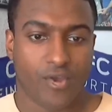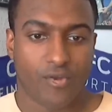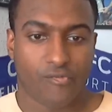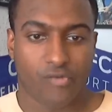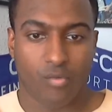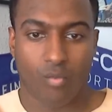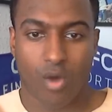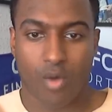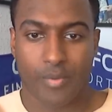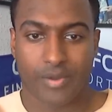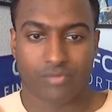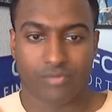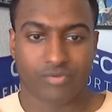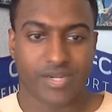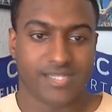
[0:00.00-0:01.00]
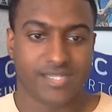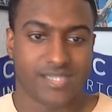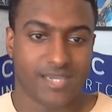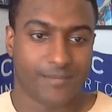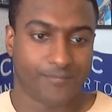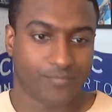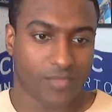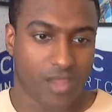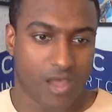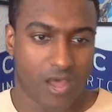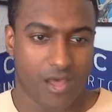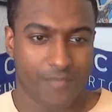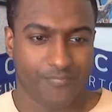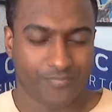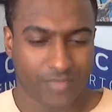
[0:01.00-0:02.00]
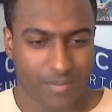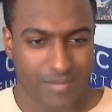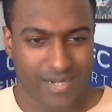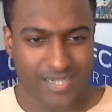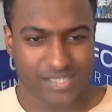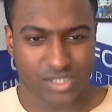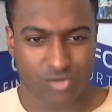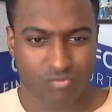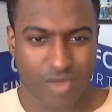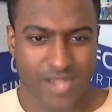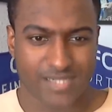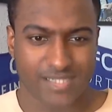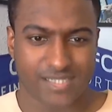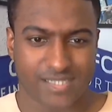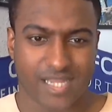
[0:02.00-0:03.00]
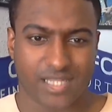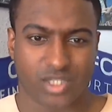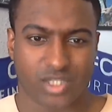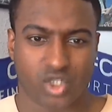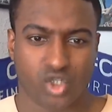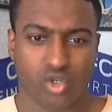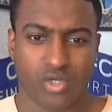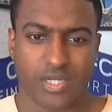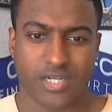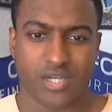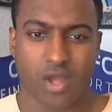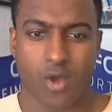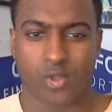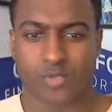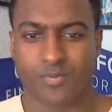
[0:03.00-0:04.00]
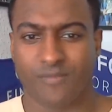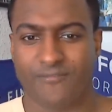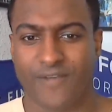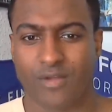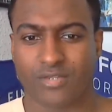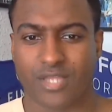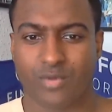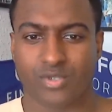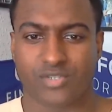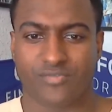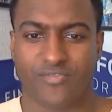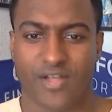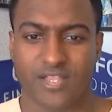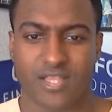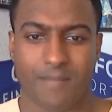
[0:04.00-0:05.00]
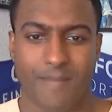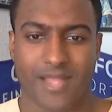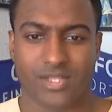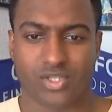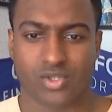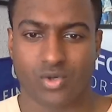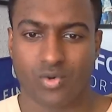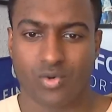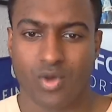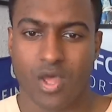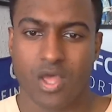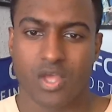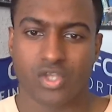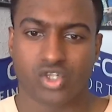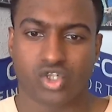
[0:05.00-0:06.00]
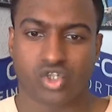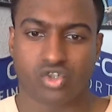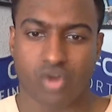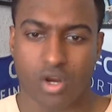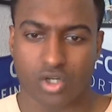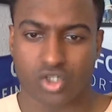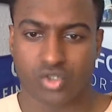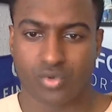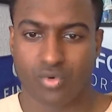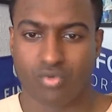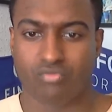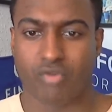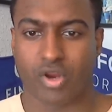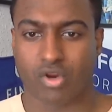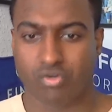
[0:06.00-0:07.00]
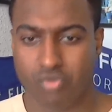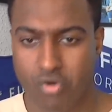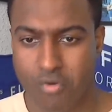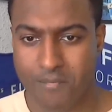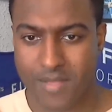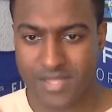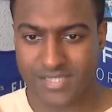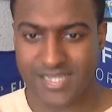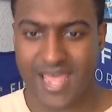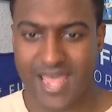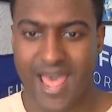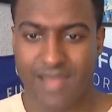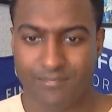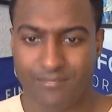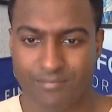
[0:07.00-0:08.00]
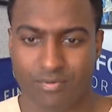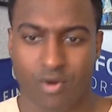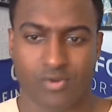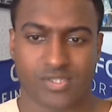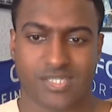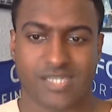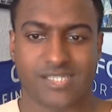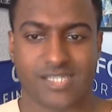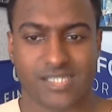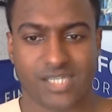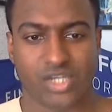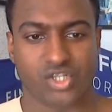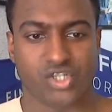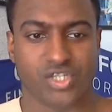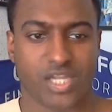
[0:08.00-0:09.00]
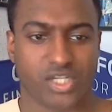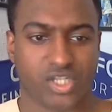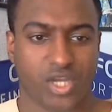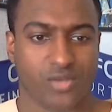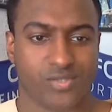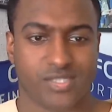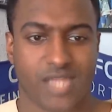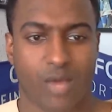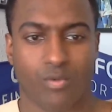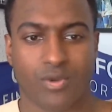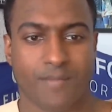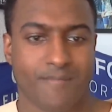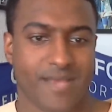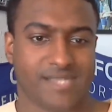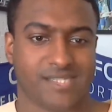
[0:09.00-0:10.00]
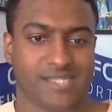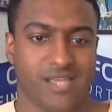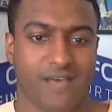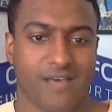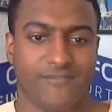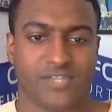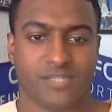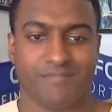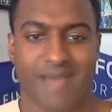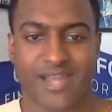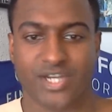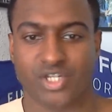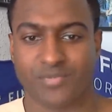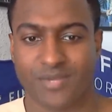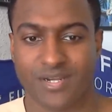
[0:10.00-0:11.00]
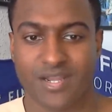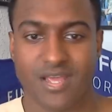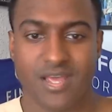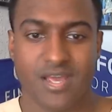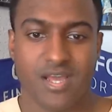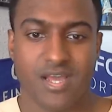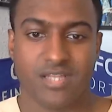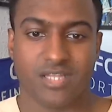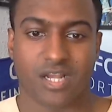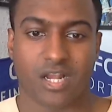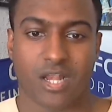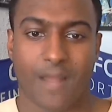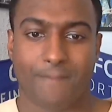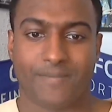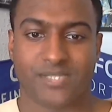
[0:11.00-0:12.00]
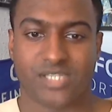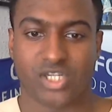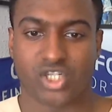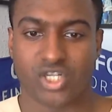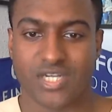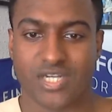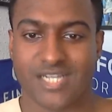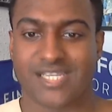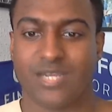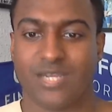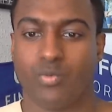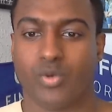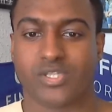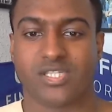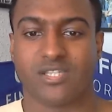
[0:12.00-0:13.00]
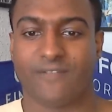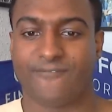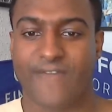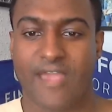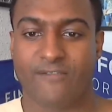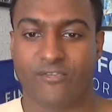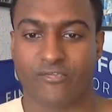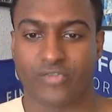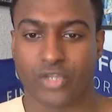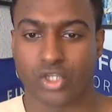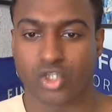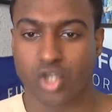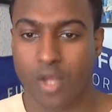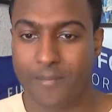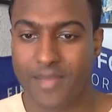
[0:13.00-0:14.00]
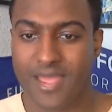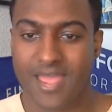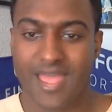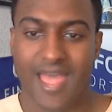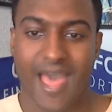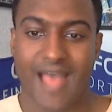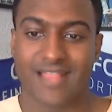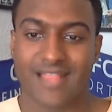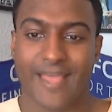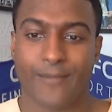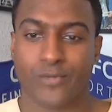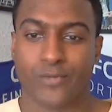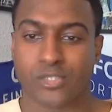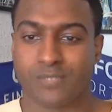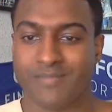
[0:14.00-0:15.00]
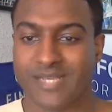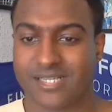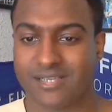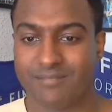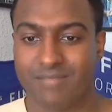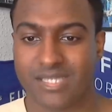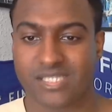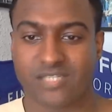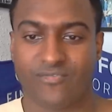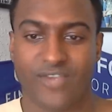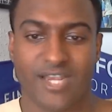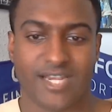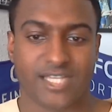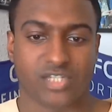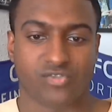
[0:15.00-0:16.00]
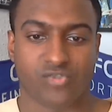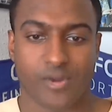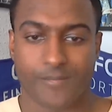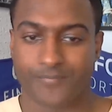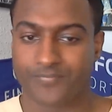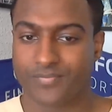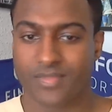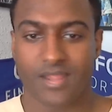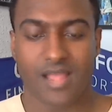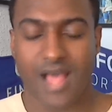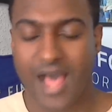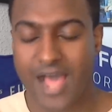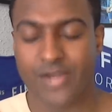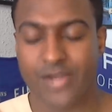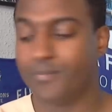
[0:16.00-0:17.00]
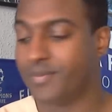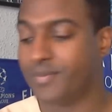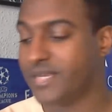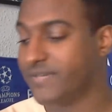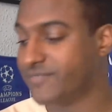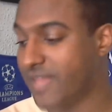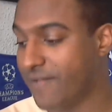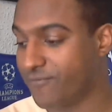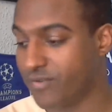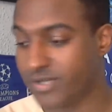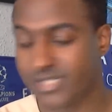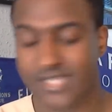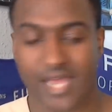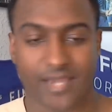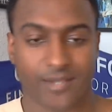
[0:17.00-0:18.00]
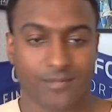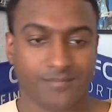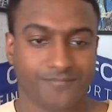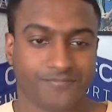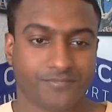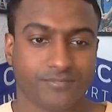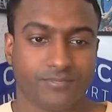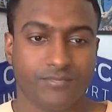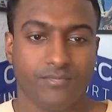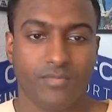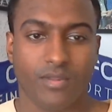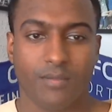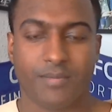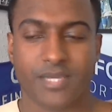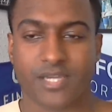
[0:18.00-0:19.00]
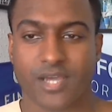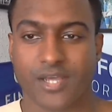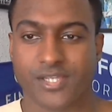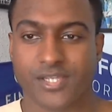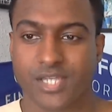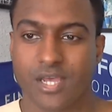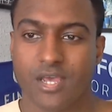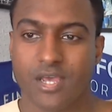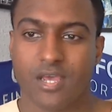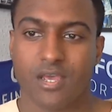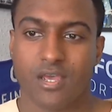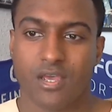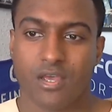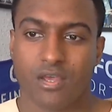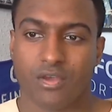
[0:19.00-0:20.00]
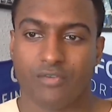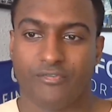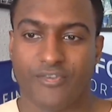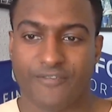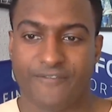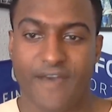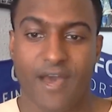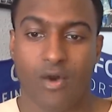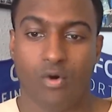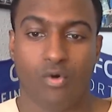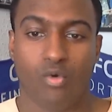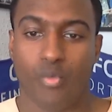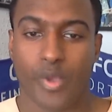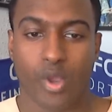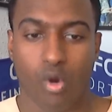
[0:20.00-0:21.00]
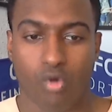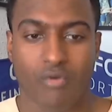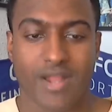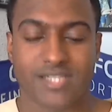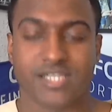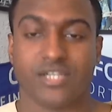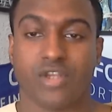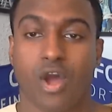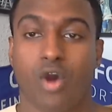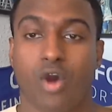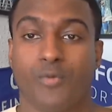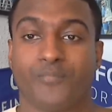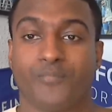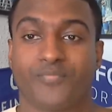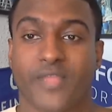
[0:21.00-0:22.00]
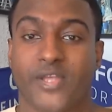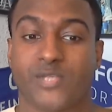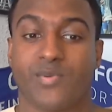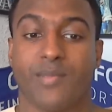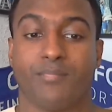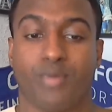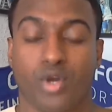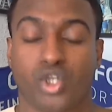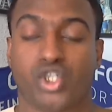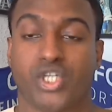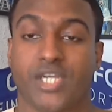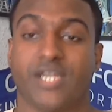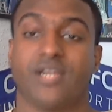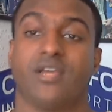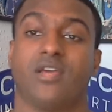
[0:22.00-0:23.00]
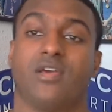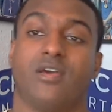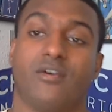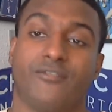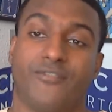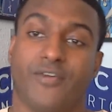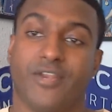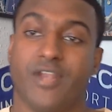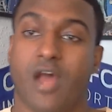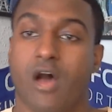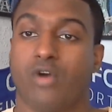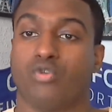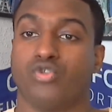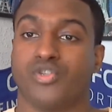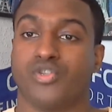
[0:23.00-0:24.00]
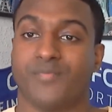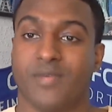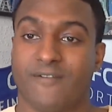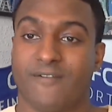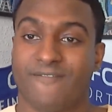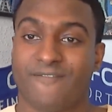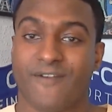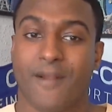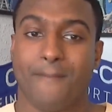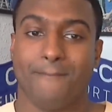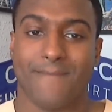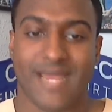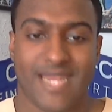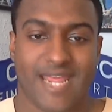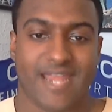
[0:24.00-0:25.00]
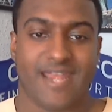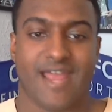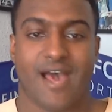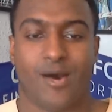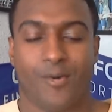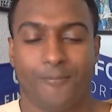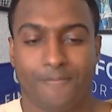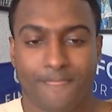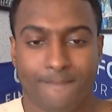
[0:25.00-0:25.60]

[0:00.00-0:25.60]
From what we're reading, Melissa Reddy said Julian Nagelsmann felt there was fundamental structural recruitment and process decisions at Chelsea that wouldn't best serve his management. The club position is he wasn't the favourite for the job and there was mixed feelings for him. I don't believe that for a second because Vivel, we already know, has been pushing for Nagelsmann for a minute now.